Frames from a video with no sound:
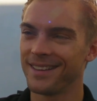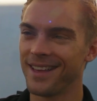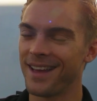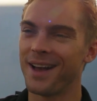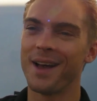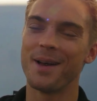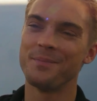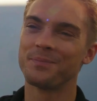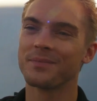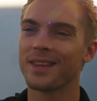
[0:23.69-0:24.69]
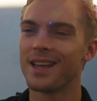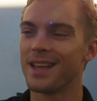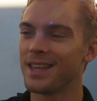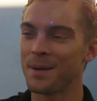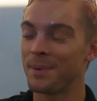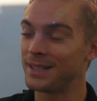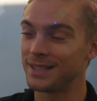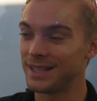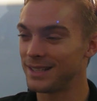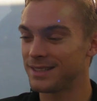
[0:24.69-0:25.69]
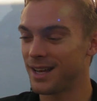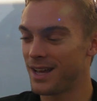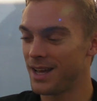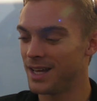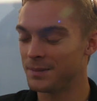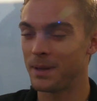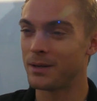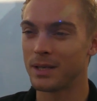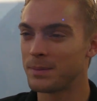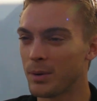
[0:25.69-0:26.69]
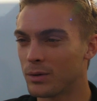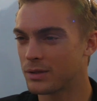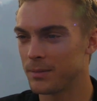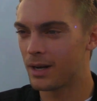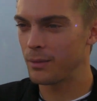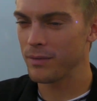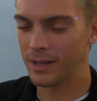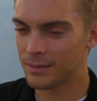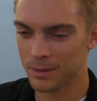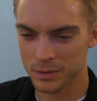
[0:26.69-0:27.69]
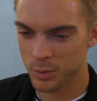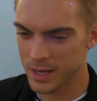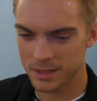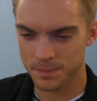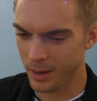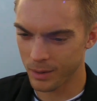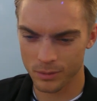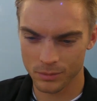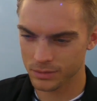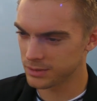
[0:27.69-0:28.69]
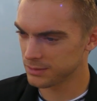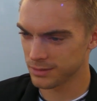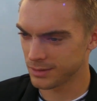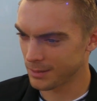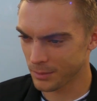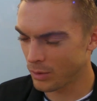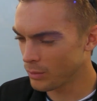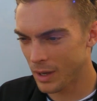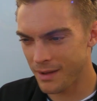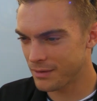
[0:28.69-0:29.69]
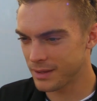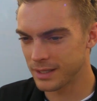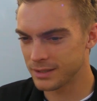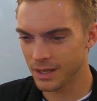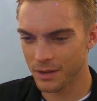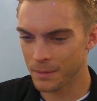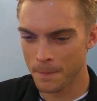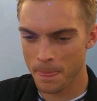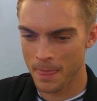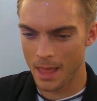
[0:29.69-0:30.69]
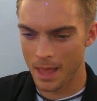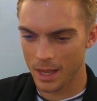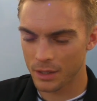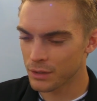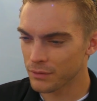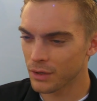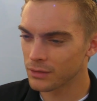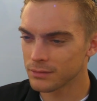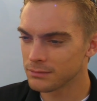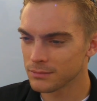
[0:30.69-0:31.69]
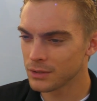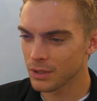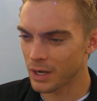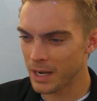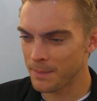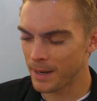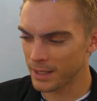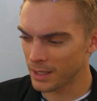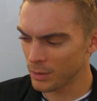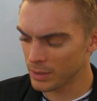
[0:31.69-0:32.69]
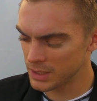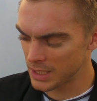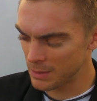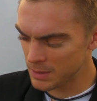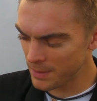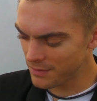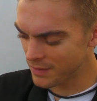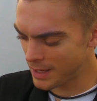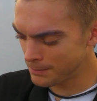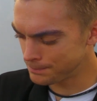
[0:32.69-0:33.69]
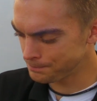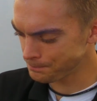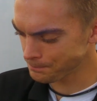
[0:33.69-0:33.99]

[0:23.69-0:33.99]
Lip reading: Yeah, basically it's been awesome. You know, we've had the most wins, poles, well, everything. So couldn't have gone any better. You know, it was a bit of a